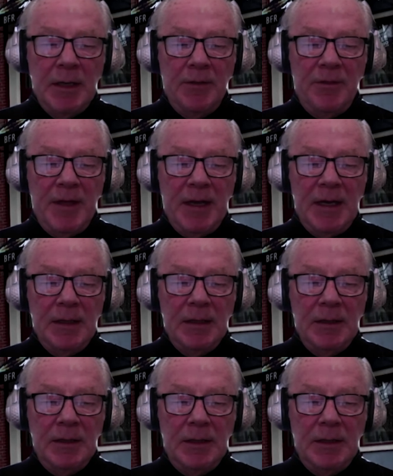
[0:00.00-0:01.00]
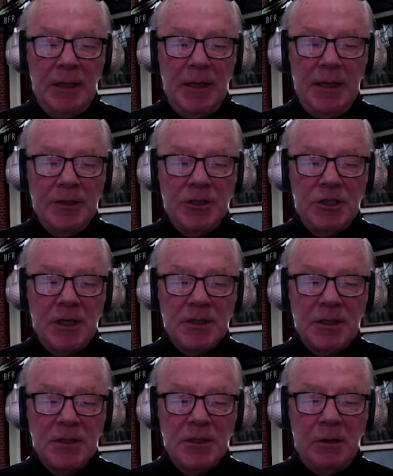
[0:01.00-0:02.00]
that it, it
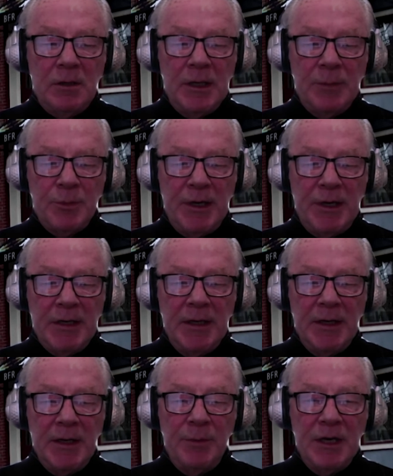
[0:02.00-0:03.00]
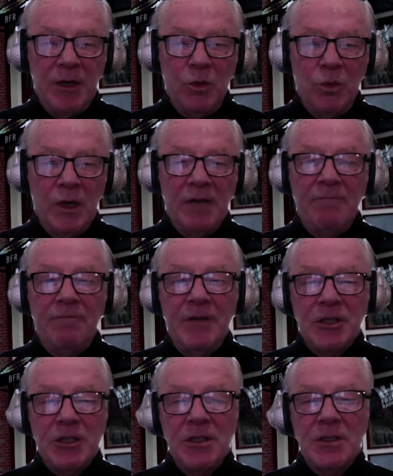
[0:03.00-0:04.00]
just is heartbreaking about what a
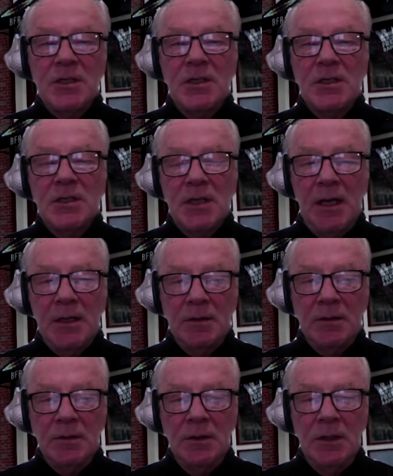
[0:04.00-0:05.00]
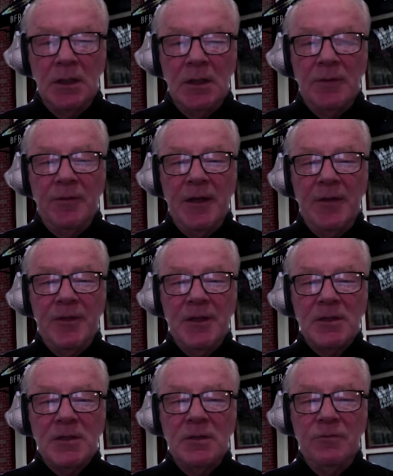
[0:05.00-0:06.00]
vicious cycle that
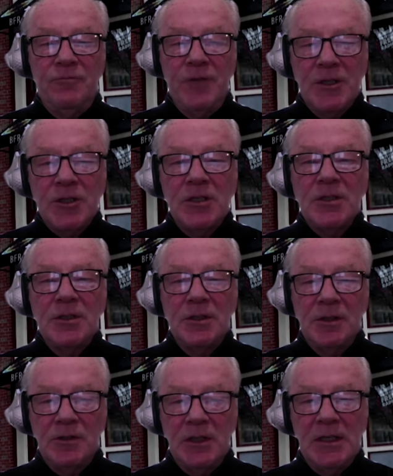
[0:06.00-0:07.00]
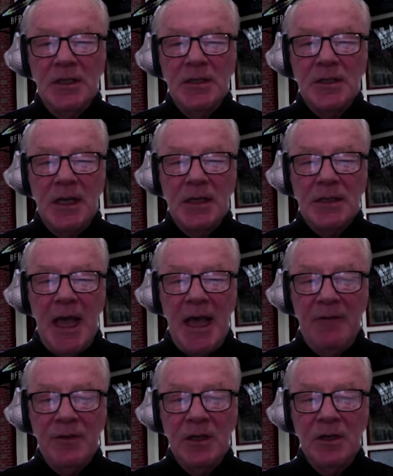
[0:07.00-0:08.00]
this vicious disease is
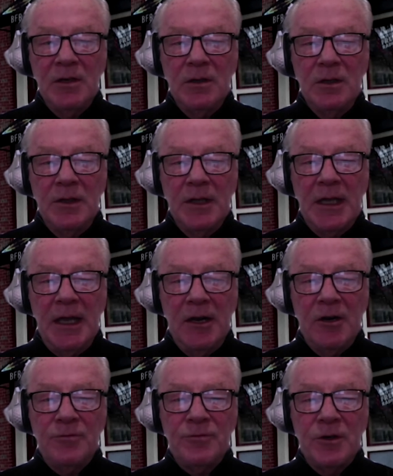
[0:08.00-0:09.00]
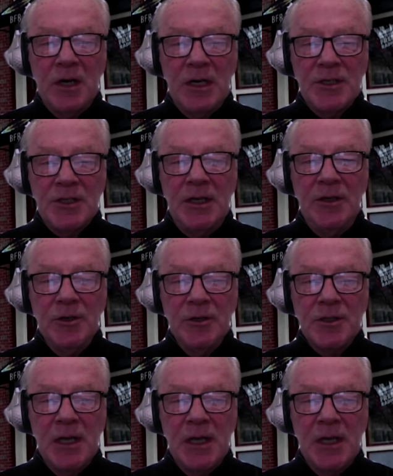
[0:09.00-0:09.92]
having on the care for our seniors.